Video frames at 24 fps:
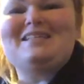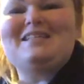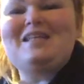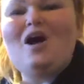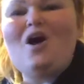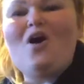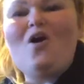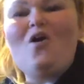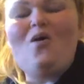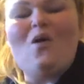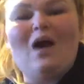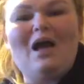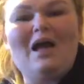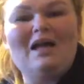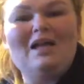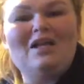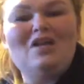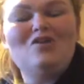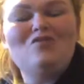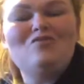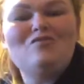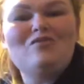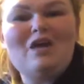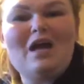So
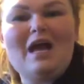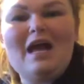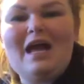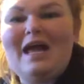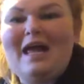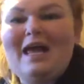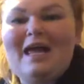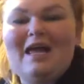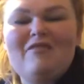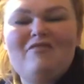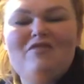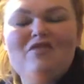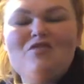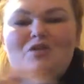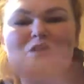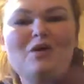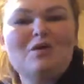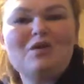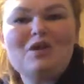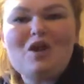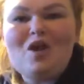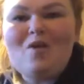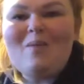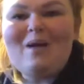you, if you
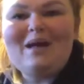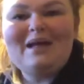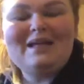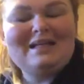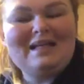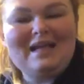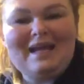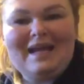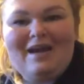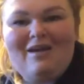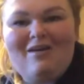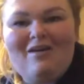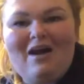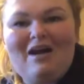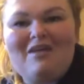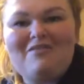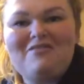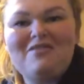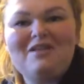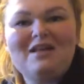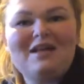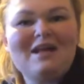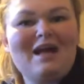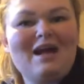don't know about now, I
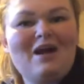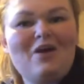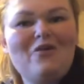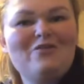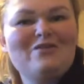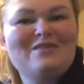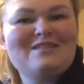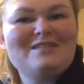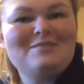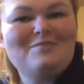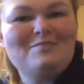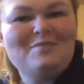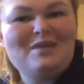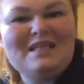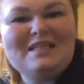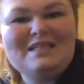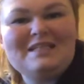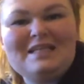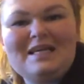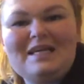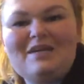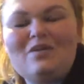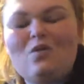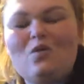feel like I always beat a
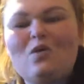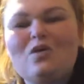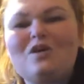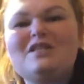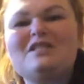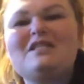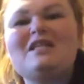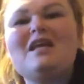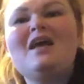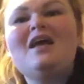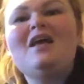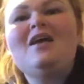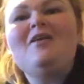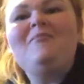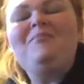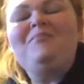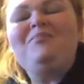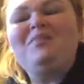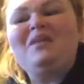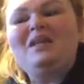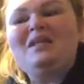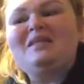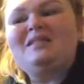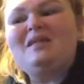dead horse
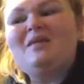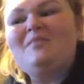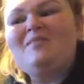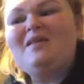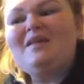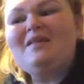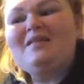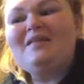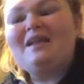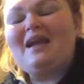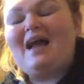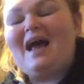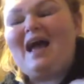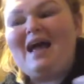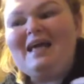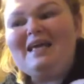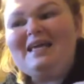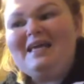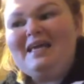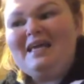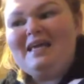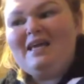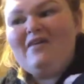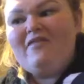something that
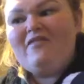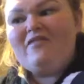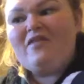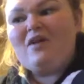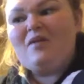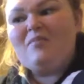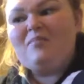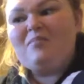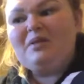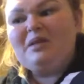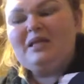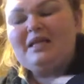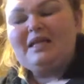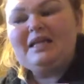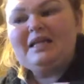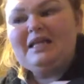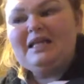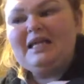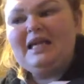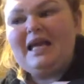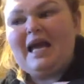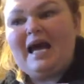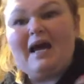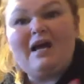I give
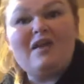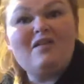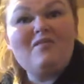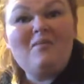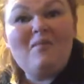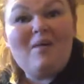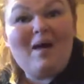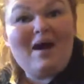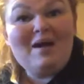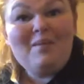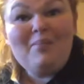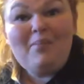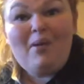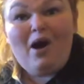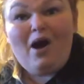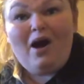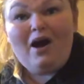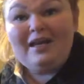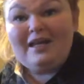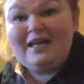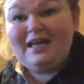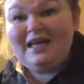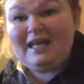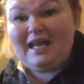completely out of my
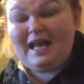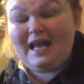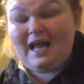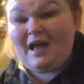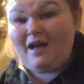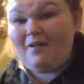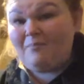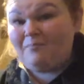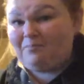pocket.